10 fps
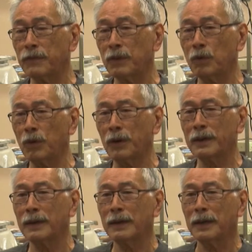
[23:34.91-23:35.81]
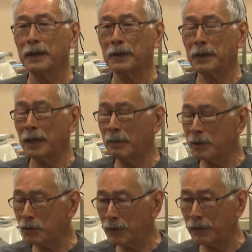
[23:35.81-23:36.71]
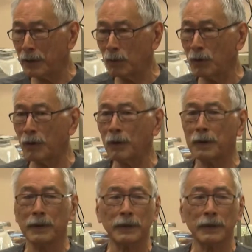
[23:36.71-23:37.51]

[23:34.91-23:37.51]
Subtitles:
for the work, the imagery for the work,